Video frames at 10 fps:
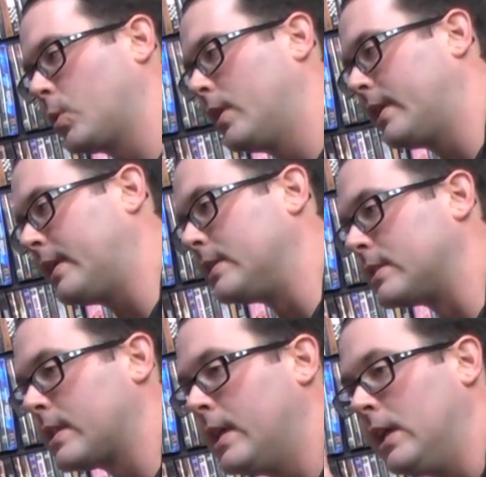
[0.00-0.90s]
one
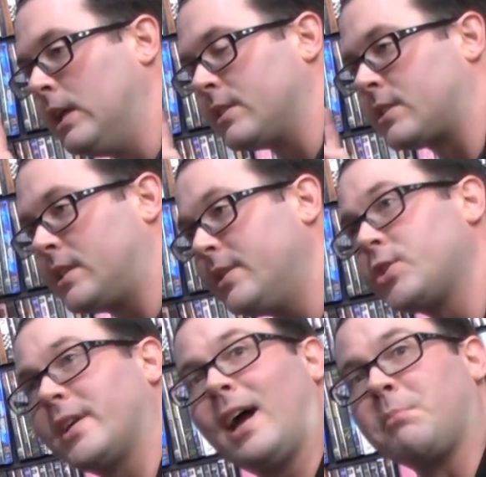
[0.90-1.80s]
is
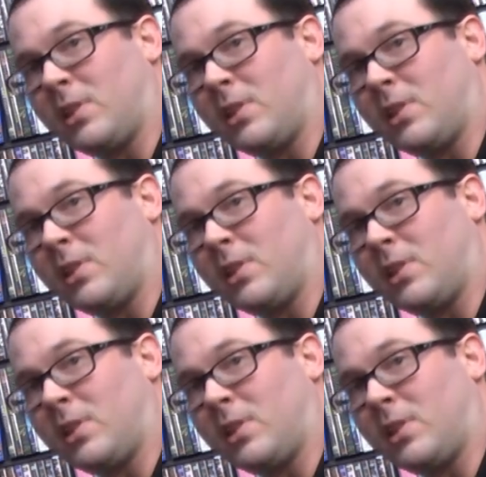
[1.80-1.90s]
CGI